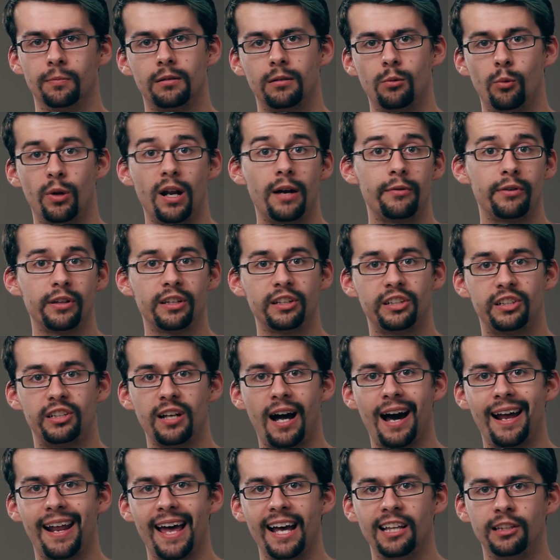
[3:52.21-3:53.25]
Whenever the
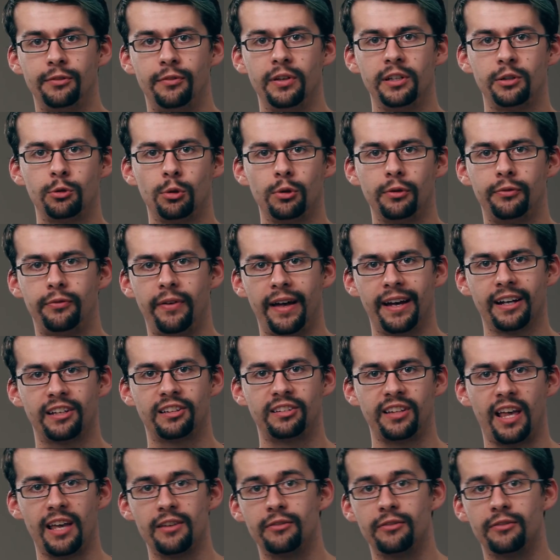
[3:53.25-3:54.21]
shot has visual effects, a